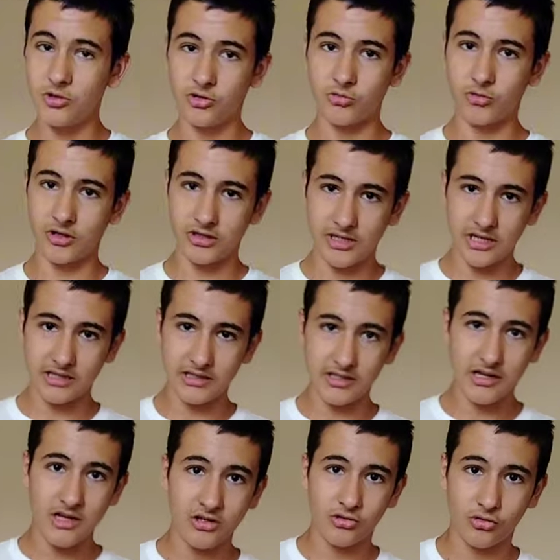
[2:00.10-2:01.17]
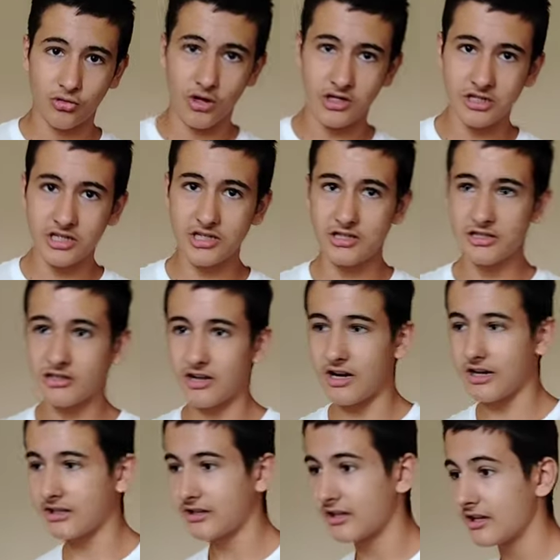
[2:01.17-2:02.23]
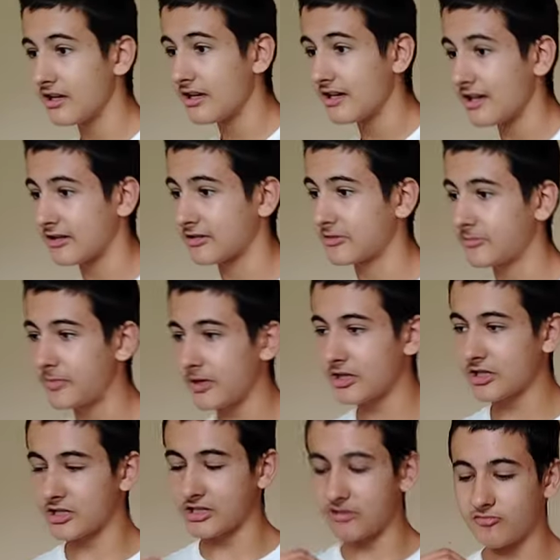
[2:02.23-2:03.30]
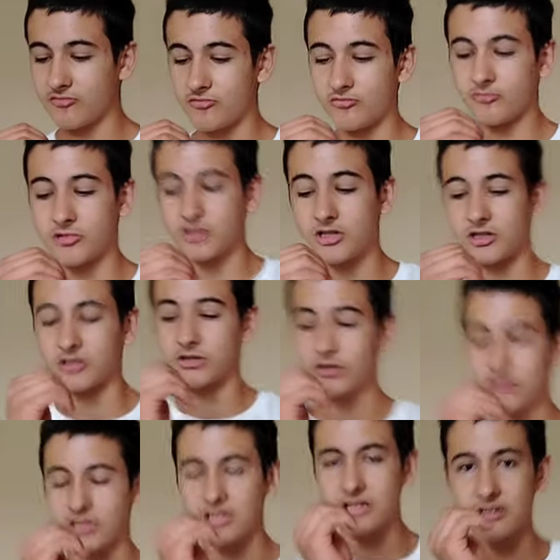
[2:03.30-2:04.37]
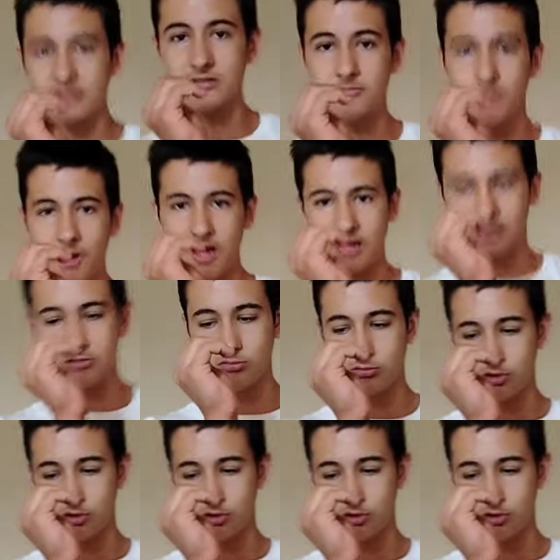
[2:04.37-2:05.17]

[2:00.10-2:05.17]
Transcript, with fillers: don't want that. Crushing strength, especially with a kicked back